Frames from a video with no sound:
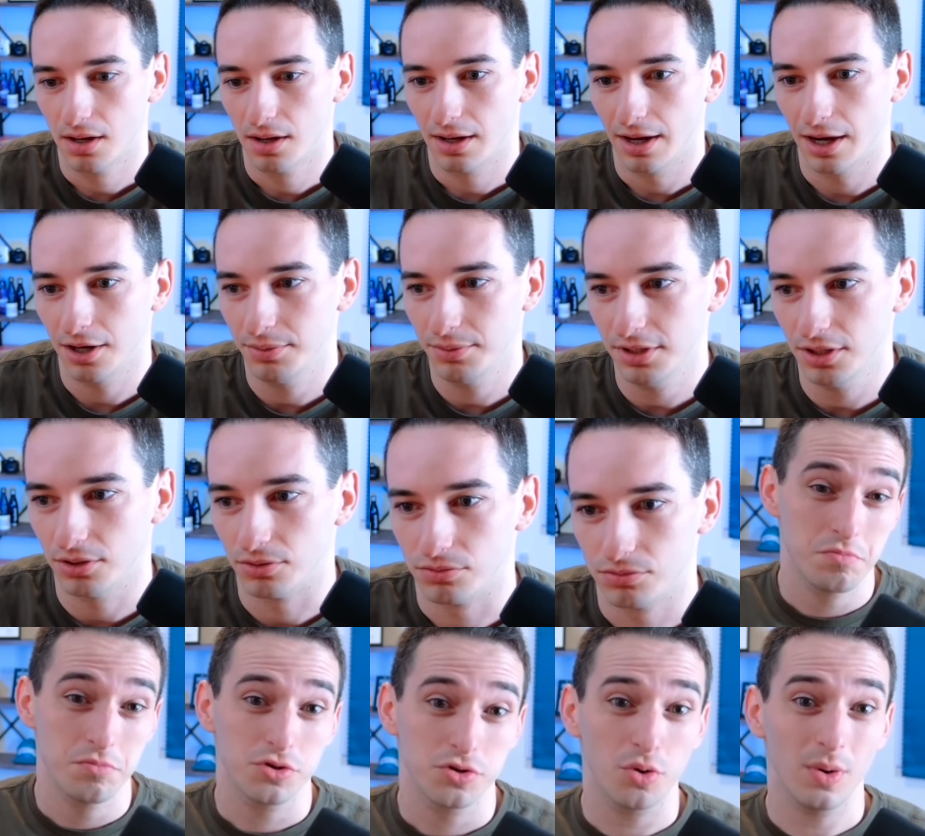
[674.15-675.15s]
How did we do?
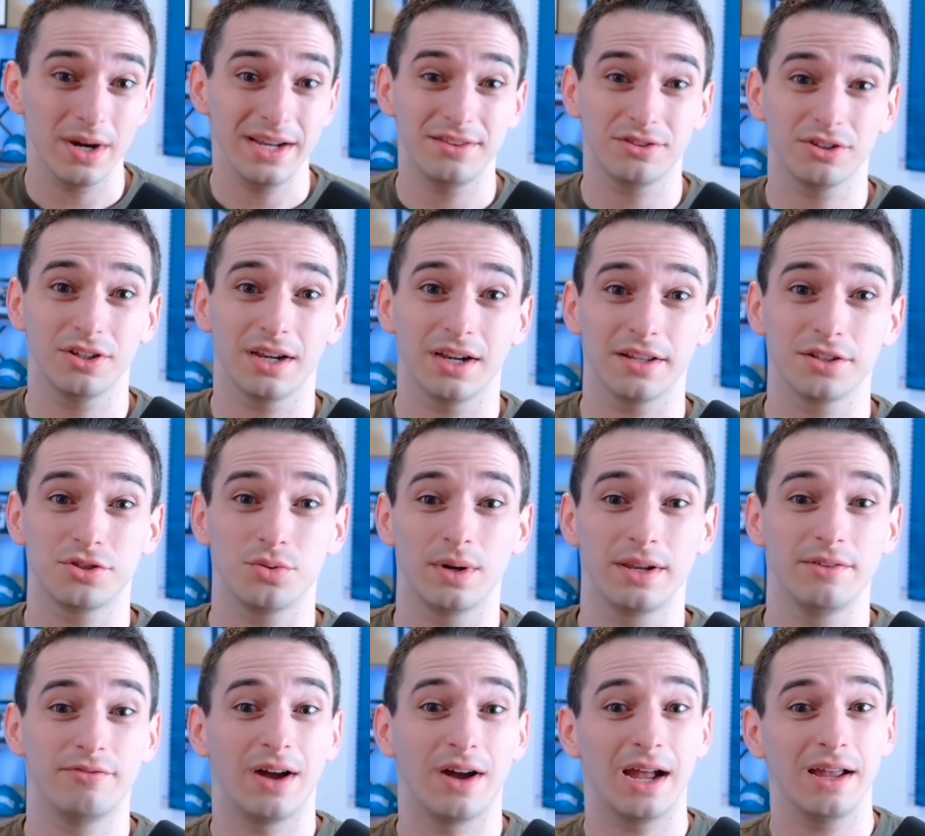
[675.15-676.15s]
23 out of
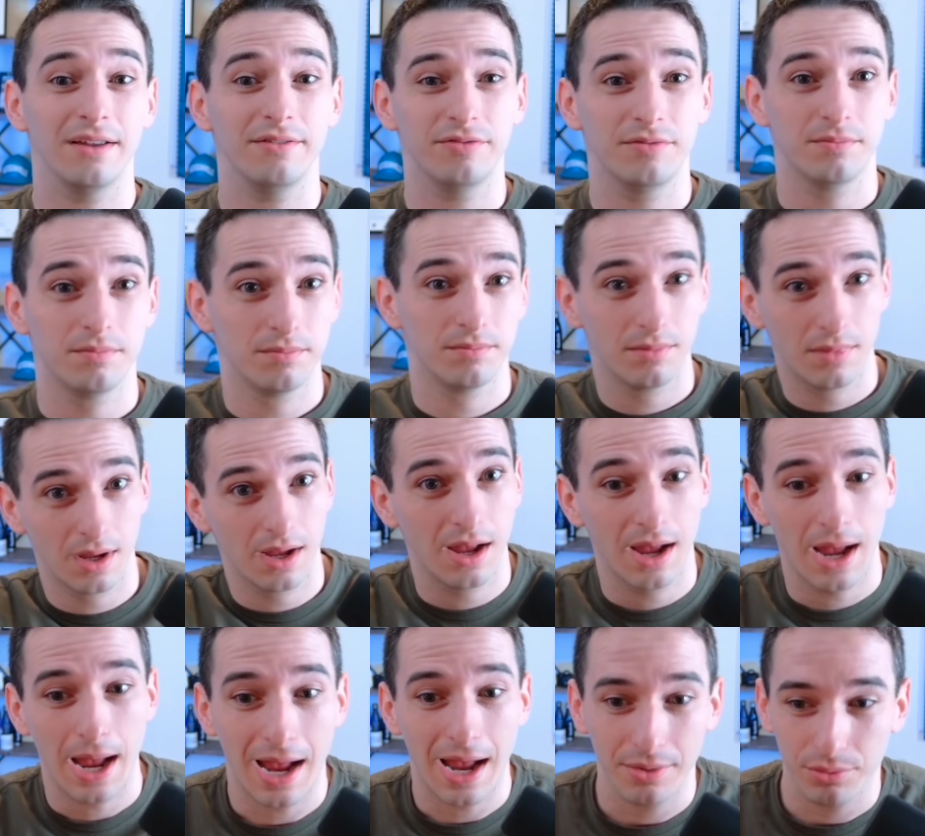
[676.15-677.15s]
25.
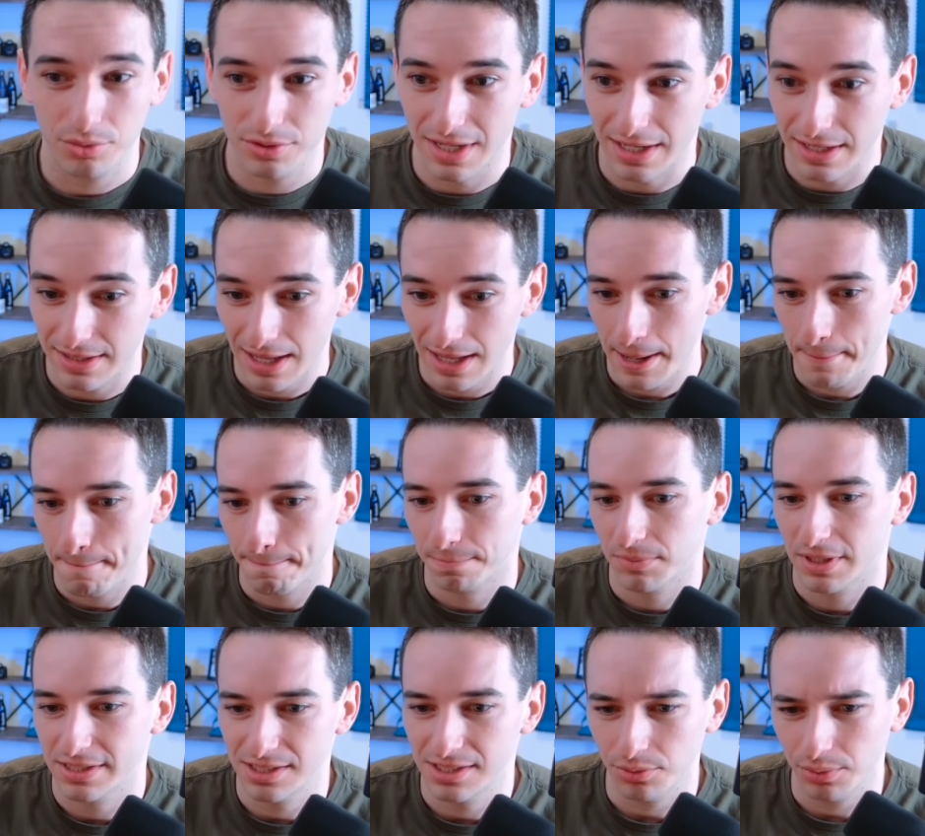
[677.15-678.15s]
I will take that.
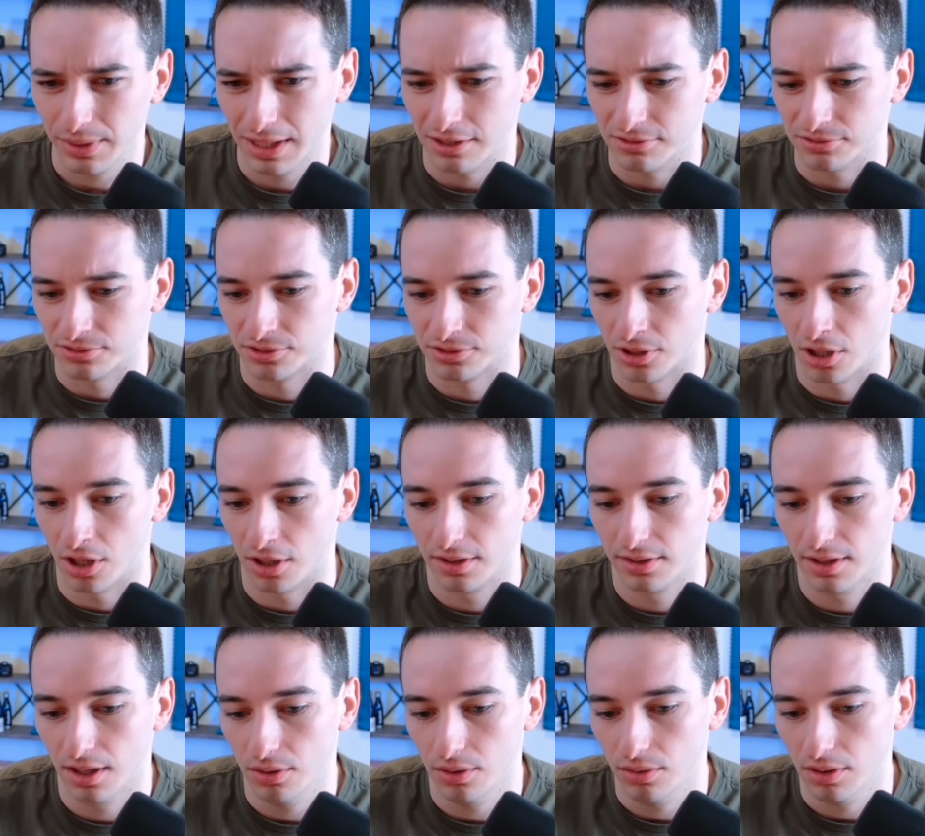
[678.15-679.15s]
Let's see what we got wrong,
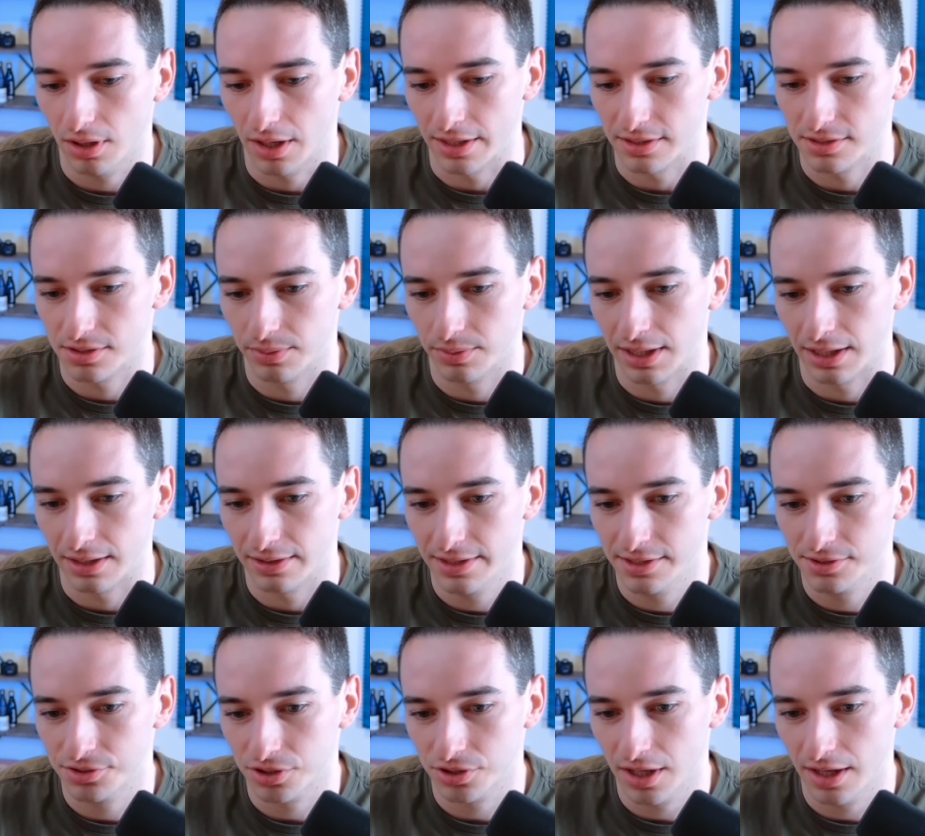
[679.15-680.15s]
though. All right, so we got
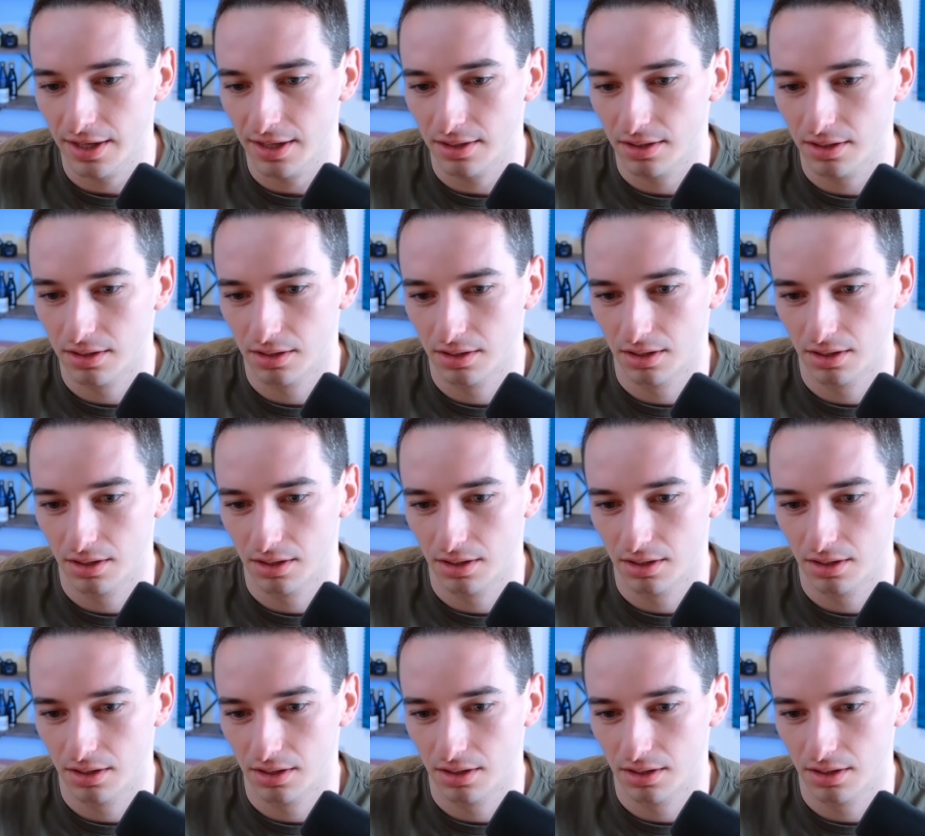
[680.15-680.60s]
these right.